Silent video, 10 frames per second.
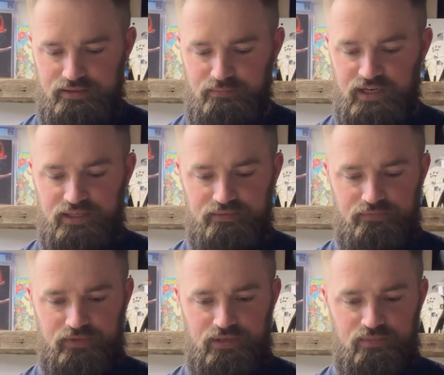Mike,
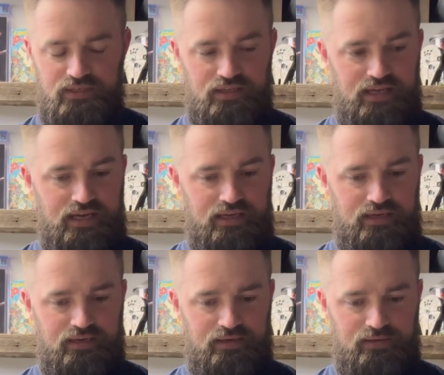for getting me into that,
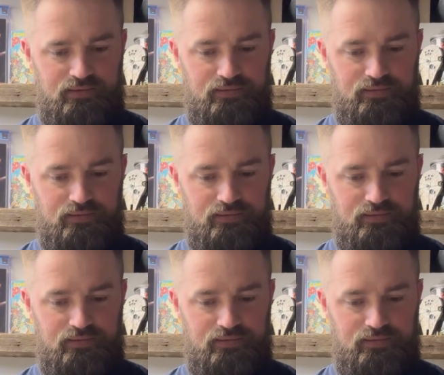and